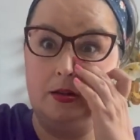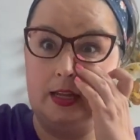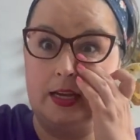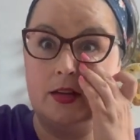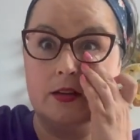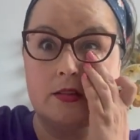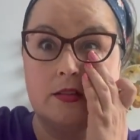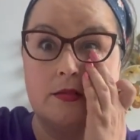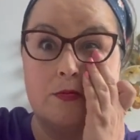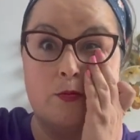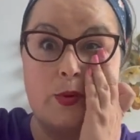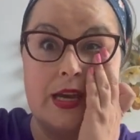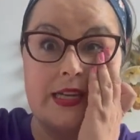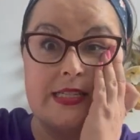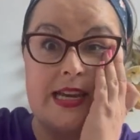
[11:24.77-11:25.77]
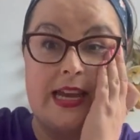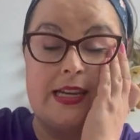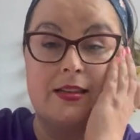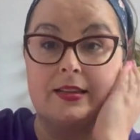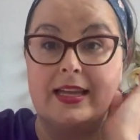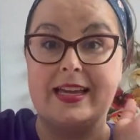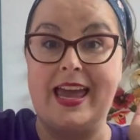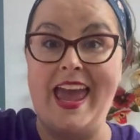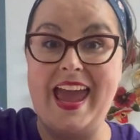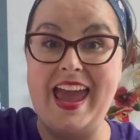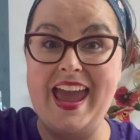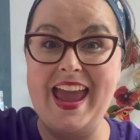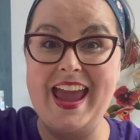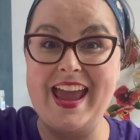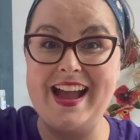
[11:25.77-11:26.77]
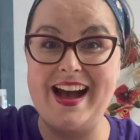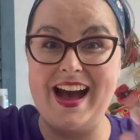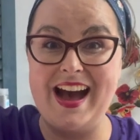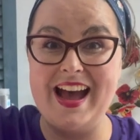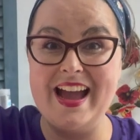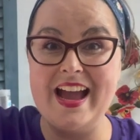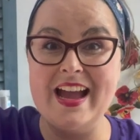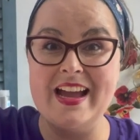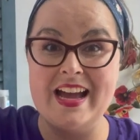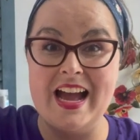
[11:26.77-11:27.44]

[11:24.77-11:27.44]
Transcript: like big date, like, hey, hi,